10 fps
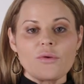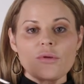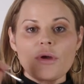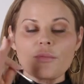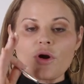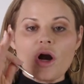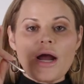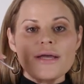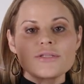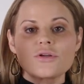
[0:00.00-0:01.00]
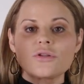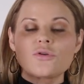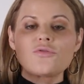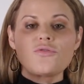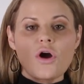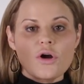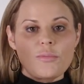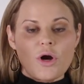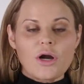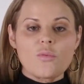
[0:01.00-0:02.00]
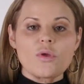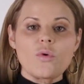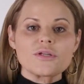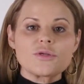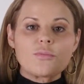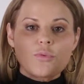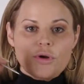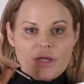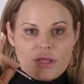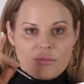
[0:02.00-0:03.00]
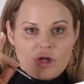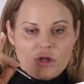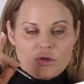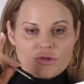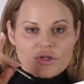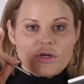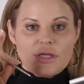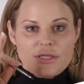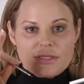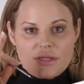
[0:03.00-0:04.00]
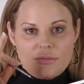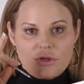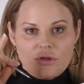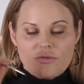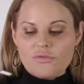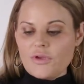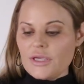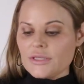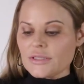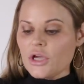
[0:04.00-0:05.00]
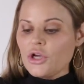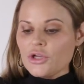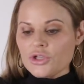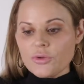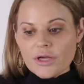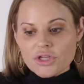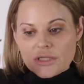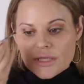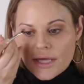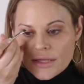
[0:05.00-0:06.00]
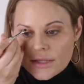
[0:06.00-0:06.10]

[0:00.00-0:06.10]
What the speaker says: remember our eyes are a little far apart and we want to bring them closer into the middle of the face. So you'd actually take